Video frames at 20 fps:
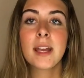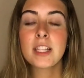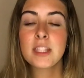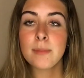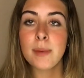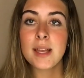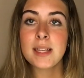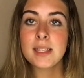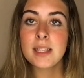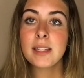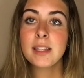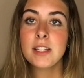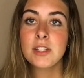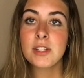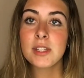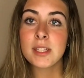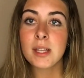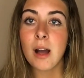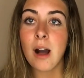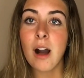It's basically
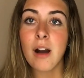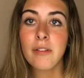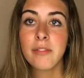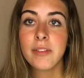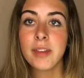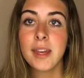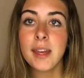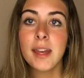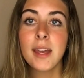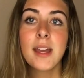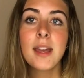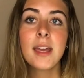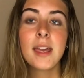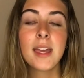just coffee